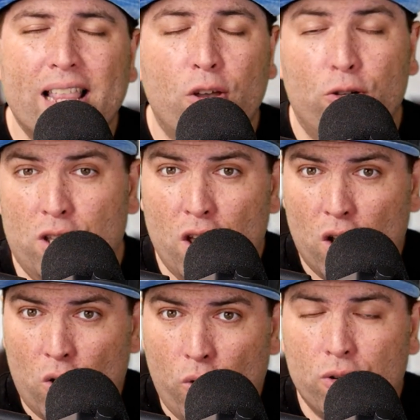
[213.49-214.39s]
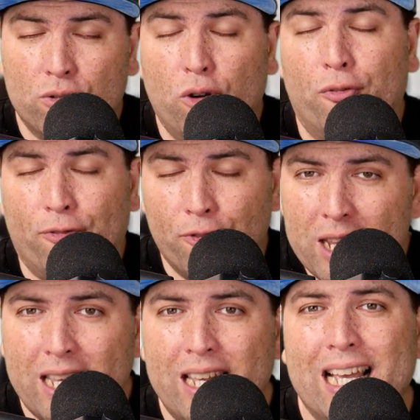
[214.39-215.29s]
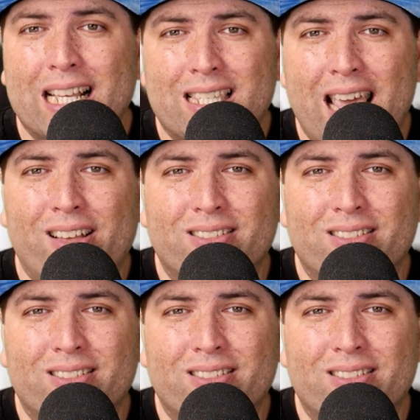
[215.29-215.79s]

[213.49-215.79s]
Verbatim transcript: and get those quote unquote free